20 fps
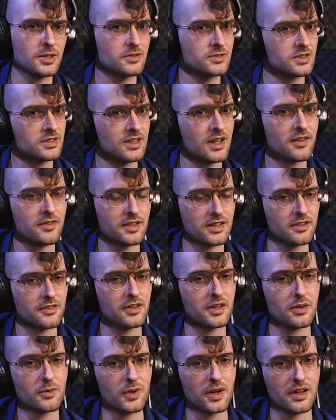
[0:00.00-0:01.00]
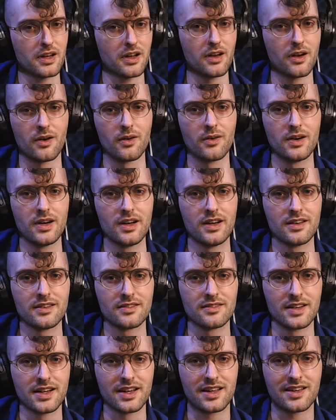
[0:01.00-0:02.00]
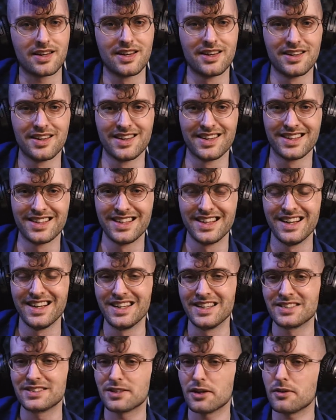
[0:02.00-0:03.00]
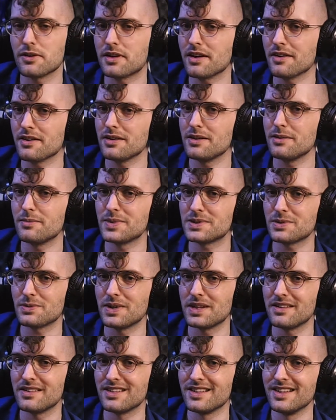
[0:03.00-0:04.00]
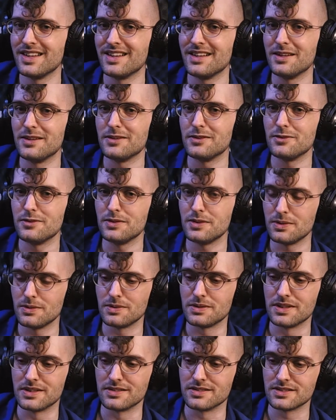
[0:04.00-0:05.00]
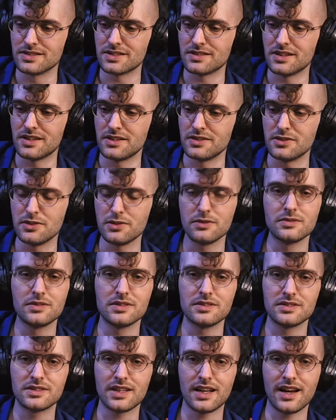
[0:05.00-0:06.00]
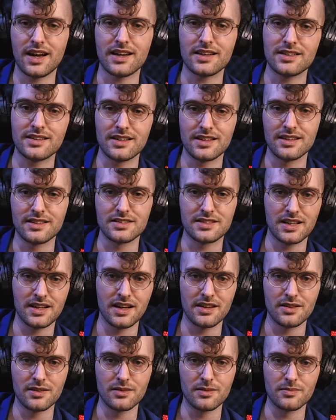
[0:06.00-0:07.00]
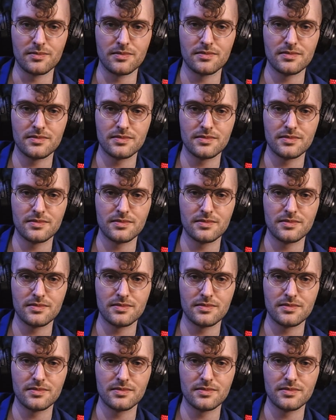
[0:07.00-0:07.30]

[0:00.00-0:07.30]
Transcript: is definitely the way to go. Like, solidarity between unions, and unions acting in tandem